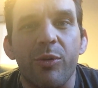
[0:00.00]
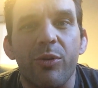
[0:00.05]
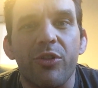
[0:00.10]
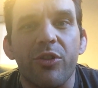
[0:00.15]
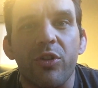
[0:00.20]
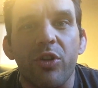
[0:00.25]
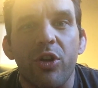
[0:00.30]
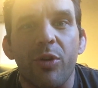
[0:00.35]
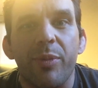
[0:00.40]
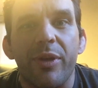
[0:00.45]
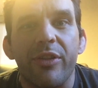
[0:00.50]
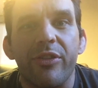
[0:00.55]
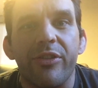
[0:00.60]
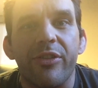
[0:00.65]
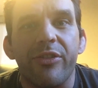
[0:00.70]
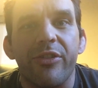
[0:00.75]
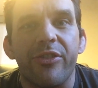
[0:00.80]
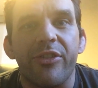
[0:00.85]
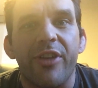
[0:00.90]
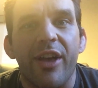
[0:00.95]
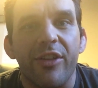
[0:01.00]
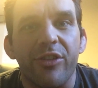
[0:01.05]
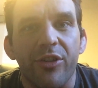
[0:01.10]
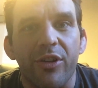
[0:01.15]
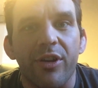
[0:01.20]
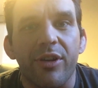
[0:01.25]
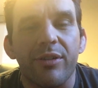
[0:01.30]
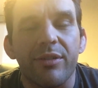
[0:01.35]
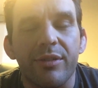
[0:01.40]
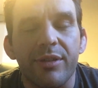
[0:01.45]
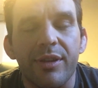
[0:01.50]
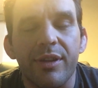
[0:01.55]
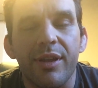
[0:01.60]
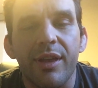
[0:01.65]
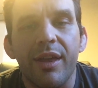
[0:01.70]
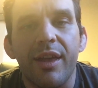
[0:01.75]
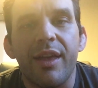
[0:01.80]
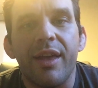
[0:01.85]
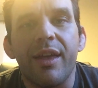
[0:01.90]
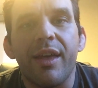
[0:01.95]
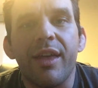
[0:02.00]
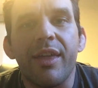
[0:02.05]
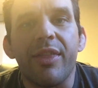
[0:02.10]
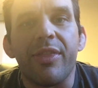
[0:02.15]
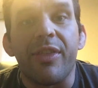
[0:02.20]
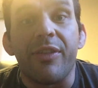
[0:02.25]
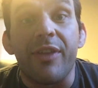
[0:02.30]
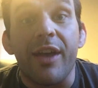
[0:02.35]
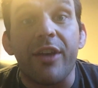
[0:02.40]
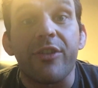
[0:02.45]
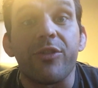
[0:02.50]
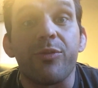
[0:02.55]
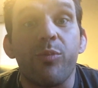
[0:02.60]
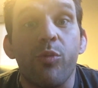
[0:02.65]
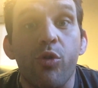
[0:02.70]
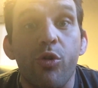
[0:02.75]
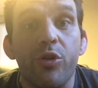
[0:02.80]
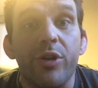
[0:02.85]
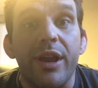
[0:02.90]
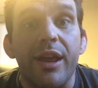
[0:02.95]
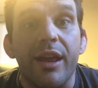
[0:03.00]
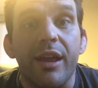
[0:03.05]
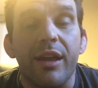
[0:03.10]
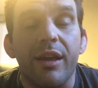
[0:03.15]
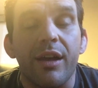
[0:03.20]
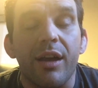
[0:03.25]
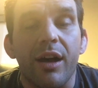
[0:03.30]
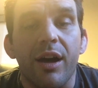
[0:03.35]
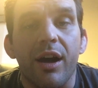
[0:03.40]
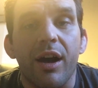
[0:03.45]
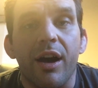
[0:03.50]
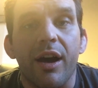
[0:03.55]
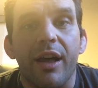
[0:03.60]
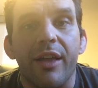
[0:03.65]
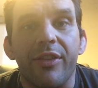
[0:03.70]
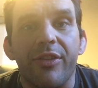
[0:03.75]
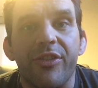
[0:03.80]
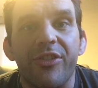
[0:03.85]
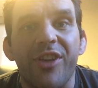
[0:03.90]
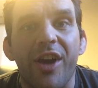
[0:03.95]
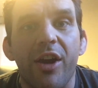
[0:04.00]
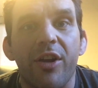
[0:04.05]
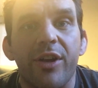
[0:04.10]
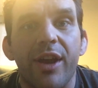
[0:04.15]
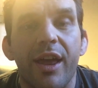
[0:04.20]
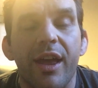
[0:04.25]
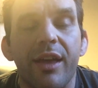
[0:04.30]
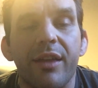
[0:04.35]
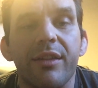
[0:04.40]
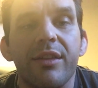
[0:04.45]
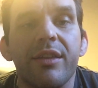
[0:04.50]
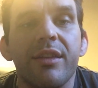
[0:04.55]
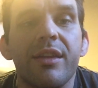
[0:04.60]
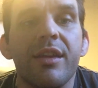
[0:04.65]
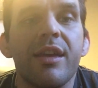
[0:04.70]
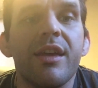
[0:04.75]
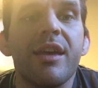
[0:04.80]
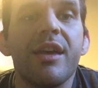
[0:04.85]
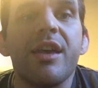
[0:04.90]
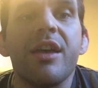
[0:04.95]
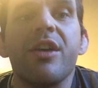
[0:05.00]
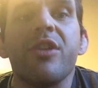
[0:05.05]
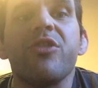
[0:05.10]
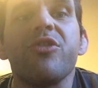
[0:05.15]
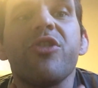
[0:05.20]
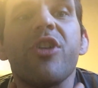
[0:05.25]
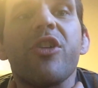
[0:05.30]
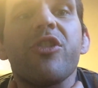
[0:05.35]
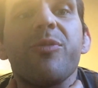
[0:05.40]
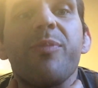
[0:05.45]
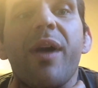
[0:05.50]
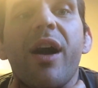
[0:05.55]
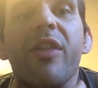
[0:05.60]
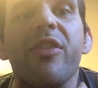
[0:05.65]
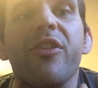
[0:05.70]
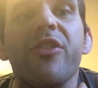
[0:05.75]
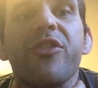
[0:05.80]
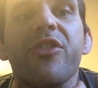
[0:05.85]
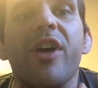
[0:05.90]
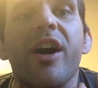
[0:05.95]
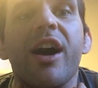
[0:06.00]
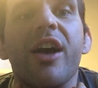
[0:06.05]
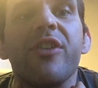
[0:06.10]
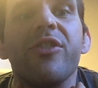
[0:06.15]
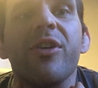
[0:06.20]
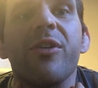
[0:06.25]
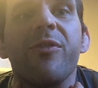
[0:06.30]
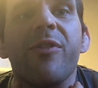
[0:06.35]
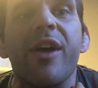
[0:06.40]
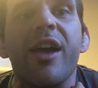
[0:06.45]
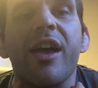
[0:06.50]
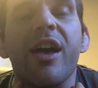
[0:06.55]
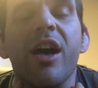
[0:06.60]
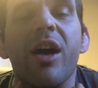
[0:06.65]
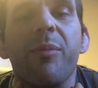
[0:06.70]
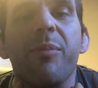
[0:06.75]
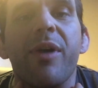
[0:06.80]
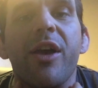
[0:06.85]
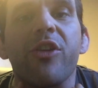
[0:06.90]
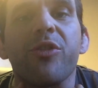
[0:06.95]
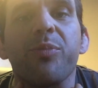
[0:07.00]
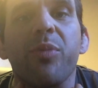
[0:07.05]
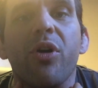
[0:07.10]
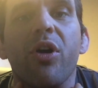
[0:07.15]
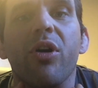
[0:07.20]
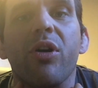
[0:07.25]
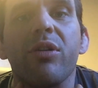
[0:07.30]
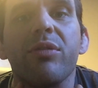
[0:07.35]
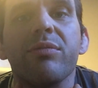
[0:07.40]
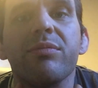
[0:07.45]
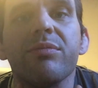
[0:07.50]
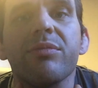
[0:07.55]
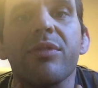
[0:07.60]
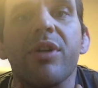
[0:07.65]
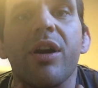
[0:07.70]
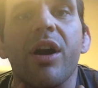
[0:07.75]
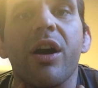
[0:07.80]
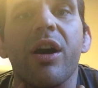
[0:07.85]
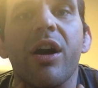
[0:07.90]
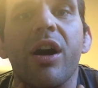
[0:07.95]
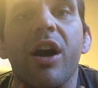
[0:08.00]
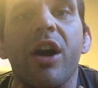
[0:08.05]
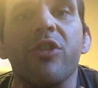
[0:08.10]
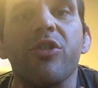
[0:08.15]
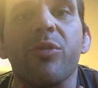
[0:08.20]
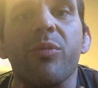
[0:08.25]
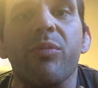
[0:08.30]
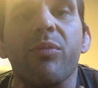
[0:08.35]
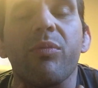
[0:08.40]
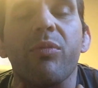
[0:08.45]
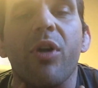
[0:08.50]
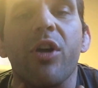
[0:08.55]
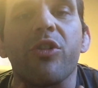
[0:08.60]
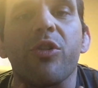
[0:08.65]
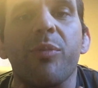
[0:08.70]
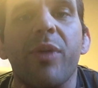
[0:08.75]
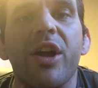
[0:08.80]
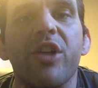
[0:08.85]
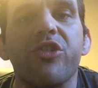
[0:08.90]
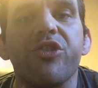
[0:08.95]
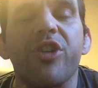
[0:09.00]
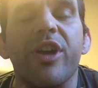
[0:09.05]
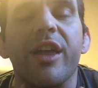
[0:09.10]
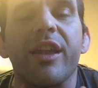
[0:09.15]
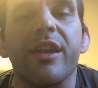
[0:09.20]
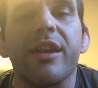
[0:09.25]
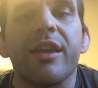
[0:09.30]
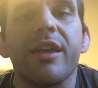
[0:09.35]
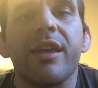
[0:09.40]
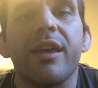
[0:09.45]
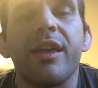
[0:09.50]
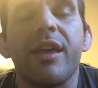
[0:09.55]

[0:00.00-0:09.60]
it was a little bit tender. The next morning, on Saturday, it's just about the size of a baseball under my chin.